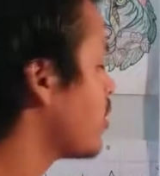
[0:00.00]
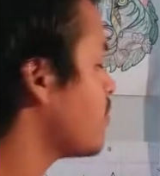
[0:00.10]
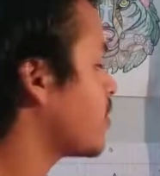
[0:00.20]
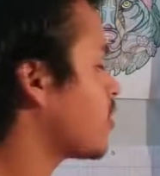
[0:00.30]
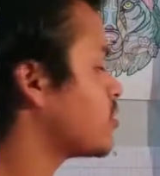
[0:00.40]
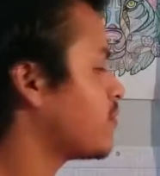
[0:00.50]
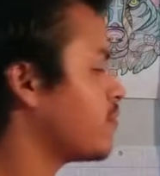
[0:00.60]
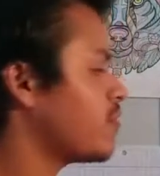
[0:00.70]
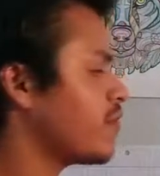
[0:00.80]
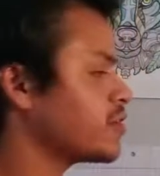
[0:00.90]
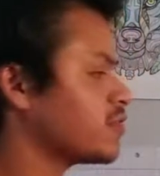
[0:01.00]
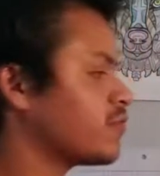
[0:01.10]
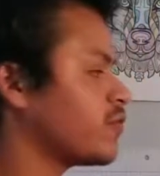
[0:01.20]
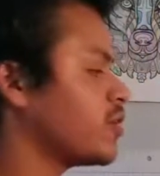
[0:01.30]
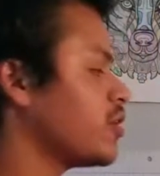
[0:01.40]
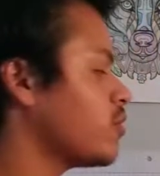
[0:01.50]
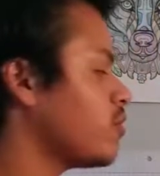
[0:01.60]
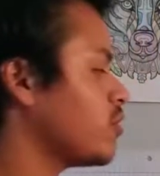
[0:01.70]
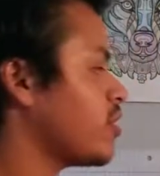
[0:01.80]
Because if you're investing for yield